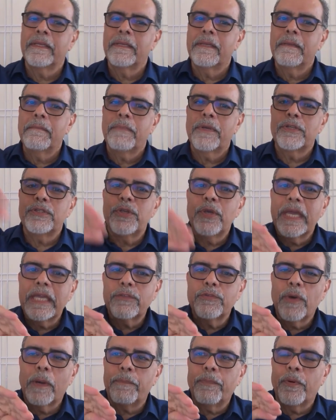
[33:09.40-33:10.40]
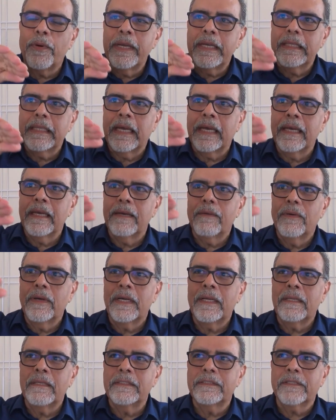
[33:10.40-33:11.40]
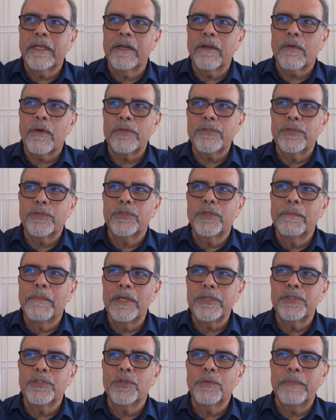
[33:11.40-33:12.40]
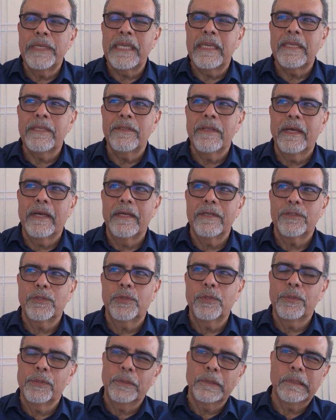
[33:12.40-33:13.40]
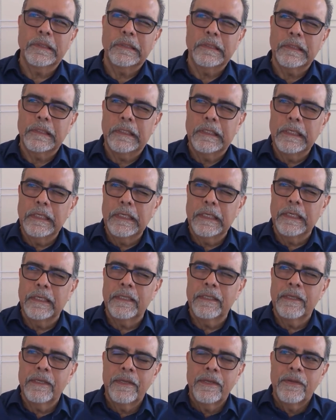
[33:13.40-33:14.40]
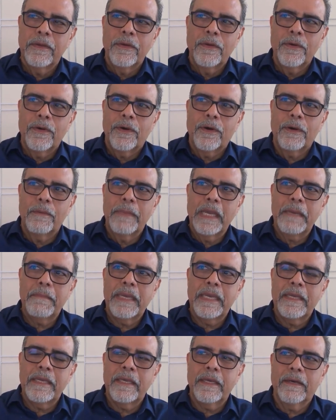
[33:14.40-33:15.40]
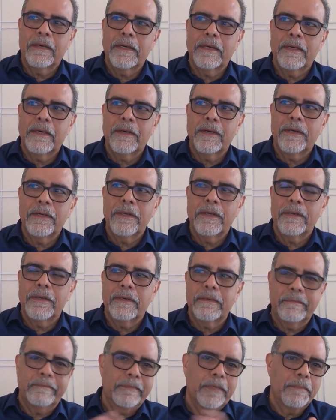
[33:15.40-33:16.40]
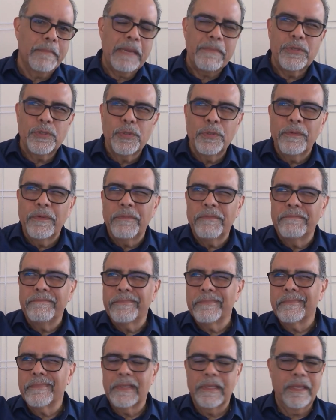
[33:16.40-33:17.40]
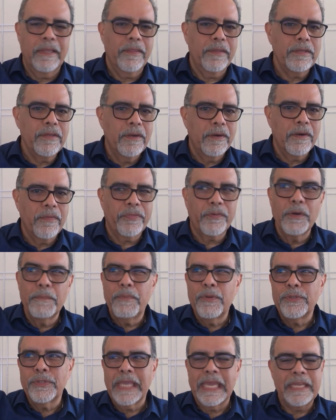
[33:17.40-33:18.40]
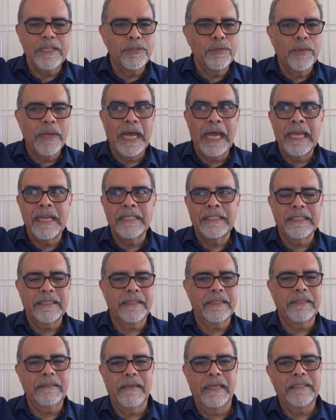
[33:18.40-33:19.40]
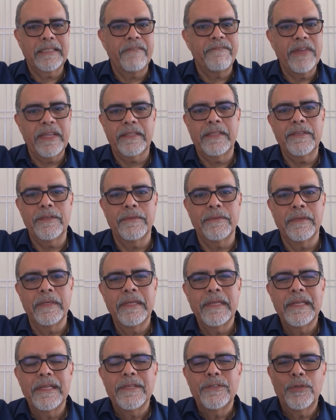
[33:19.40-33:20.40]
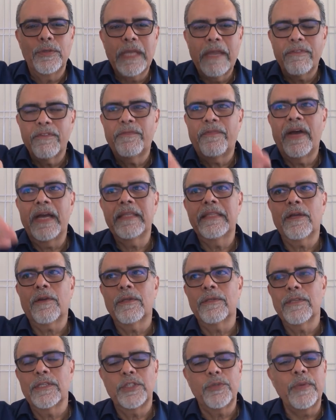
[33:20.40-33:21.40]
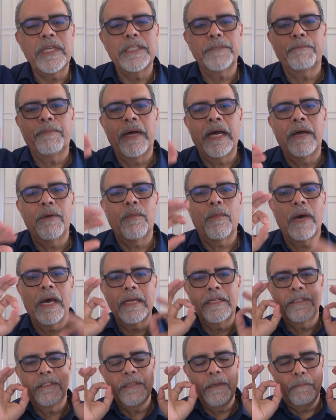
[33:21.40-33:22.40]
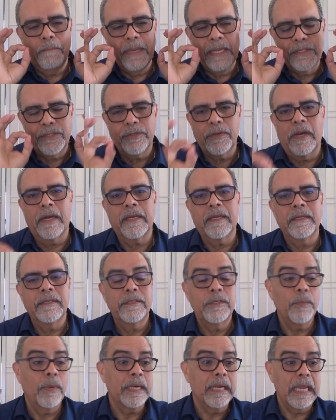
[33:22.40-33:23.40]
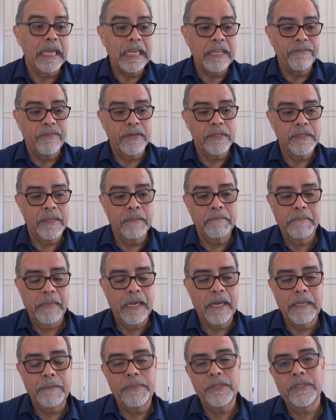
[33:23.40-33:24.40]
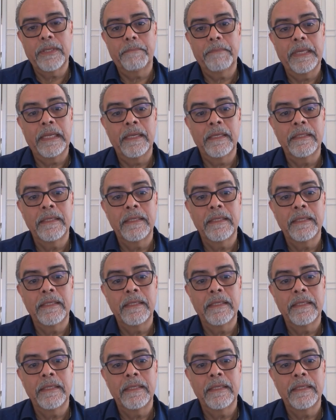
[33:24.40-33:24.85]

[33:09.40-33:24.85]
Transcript: because you get to a point that, well, it's going to cost you too much to be too good, or maybe too your throughput is getting too high and it's affecting you. So you have to find the sweet spot. What is your best target? You want an 80% pellet